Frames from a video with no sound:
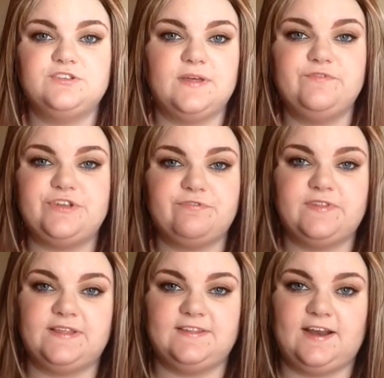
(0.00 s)
so that was
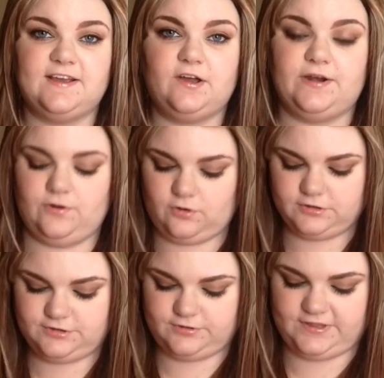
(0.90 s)
everything that I got at
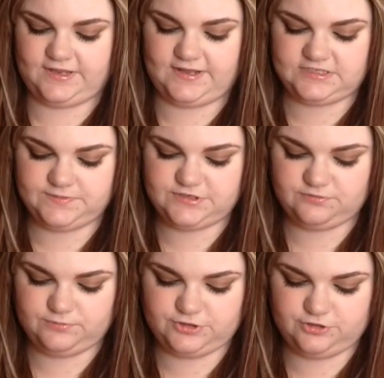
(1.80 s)
Ulta, and the next place
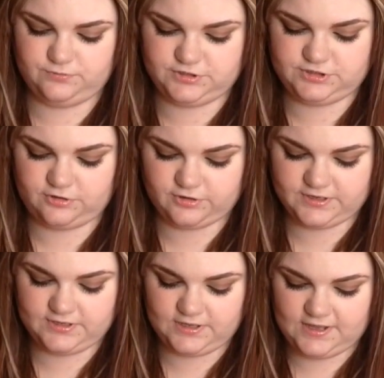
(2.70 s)
we went to was
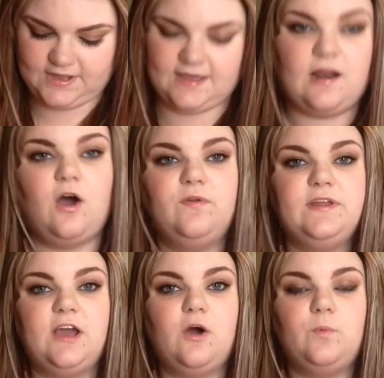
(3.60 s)
Target, and I
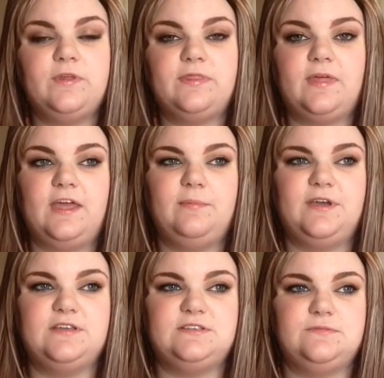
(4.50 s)
only got one thing
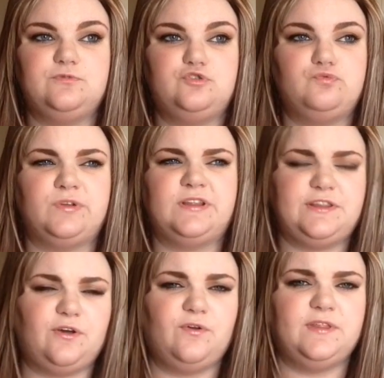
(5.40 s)
because it was really
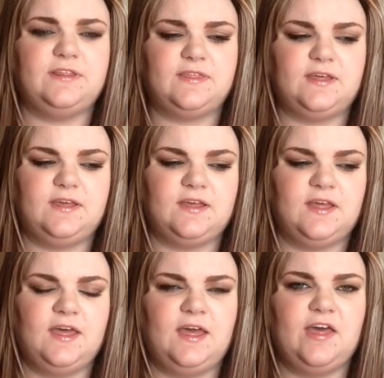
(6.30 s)
the only thing
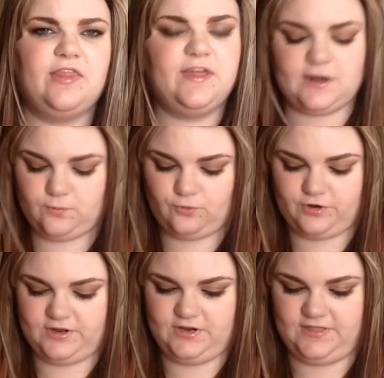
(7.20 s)
that I
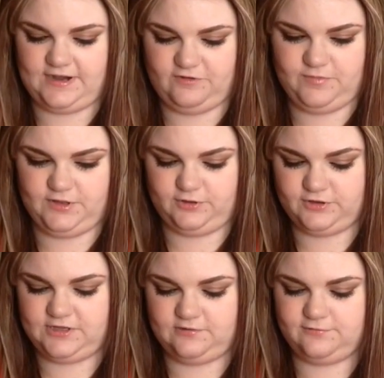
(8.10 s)
wanted, that I've been
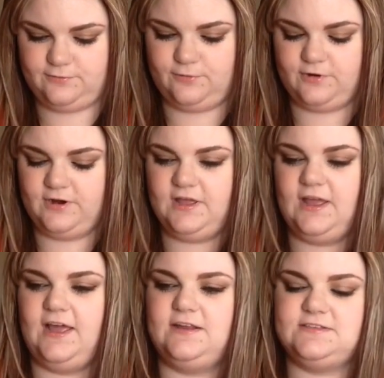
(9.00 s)
looking for,
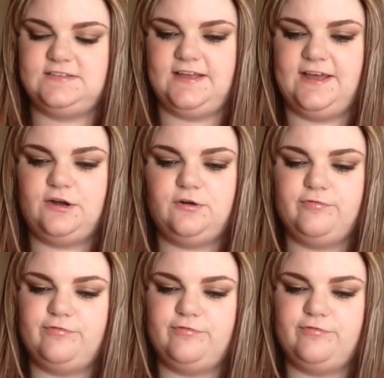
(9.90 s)
and it's the e l